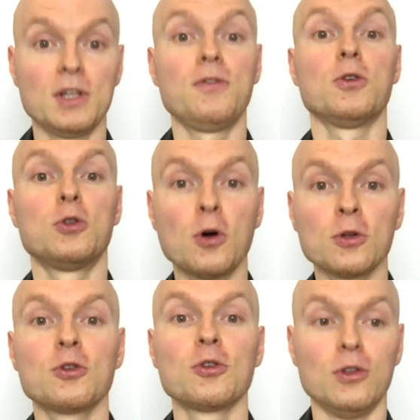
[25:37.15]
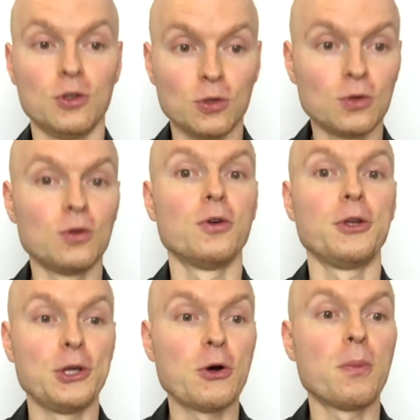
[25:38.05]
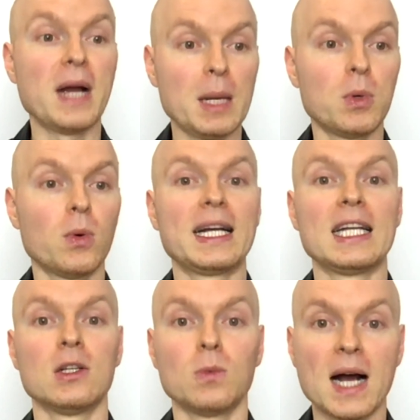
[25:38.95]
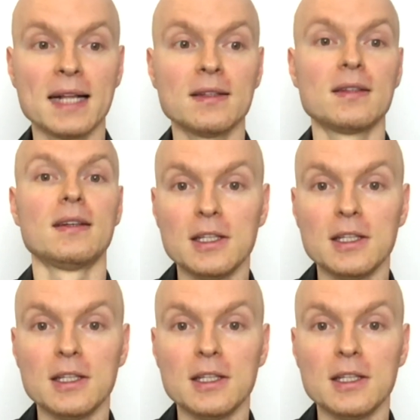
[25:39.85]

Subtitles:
If you don't do your paperwork in advance,